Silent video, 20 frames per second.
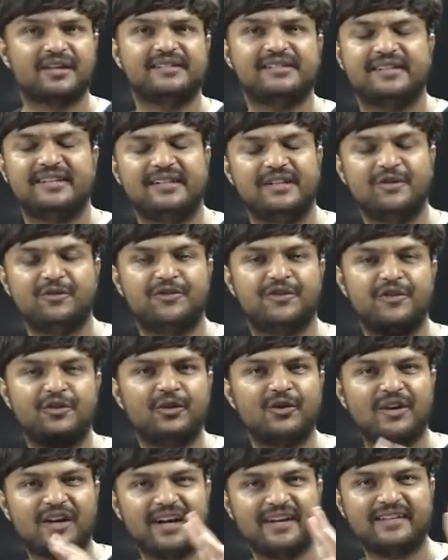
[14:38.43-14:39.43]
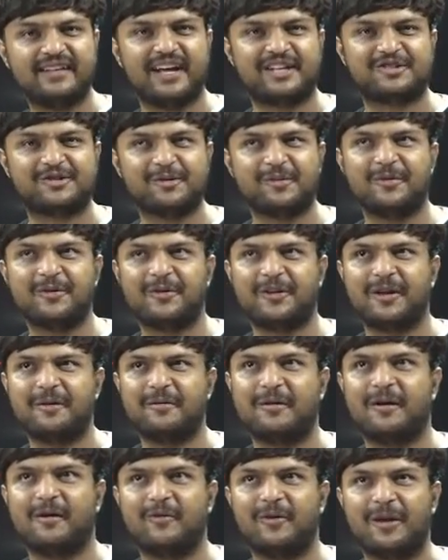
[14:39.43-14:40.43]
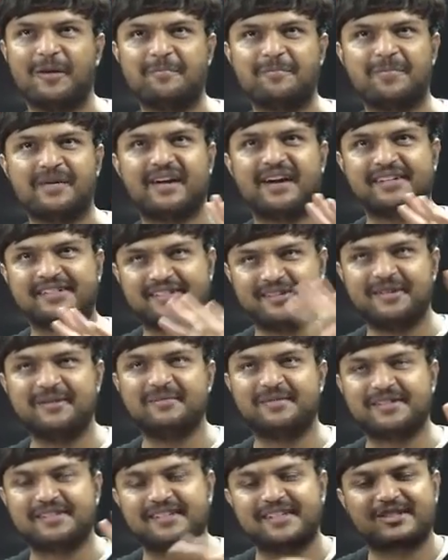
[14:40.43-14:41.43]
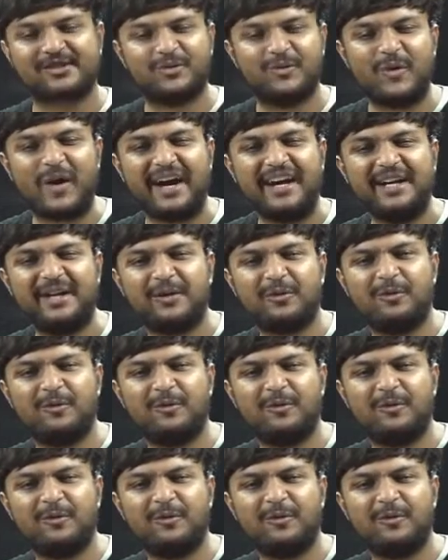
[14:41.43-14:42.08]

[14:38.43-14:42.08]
if you look at the Astronomy Olympiad syllabus, it's quite